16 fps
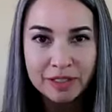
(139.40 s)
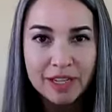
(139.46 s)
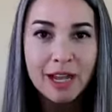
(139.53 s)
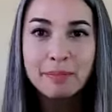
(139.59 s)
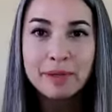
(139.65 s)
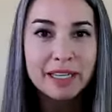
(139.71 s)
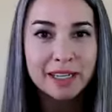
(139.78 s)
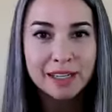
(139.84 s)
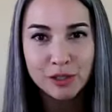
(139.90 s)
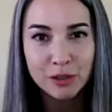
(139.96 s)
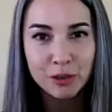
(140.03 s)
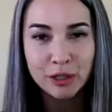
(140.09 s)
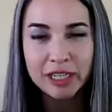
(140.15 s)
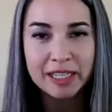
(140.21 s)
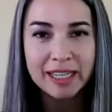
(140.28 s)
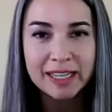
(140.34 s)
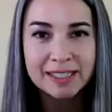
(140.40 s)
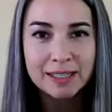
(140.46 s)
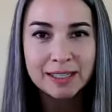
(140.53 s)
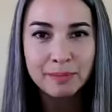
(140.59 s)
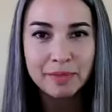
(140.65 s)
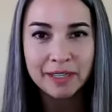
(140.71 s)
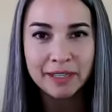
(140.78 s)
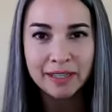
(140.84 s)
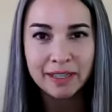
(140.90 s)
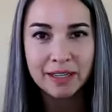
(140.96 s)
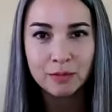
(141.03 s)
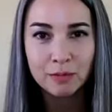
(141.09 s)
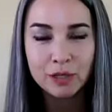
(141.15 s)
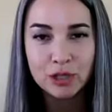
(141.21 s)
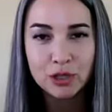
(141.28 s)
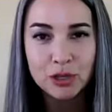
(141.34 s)
not because you're going to get something
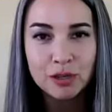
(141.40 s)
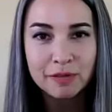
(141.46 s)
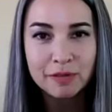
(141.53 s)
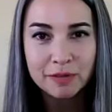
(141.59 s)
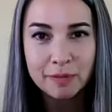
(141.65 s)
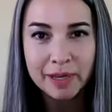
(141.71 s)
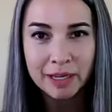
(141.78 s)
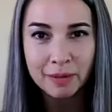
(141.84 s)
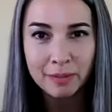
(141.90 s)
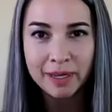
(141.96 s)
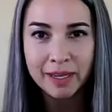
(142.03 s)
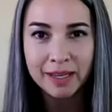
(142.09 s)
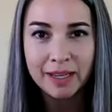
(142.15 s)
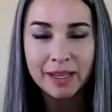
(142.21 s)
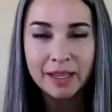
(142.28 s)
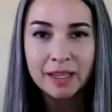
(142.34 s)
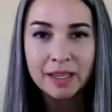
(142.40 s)
in return from anybody,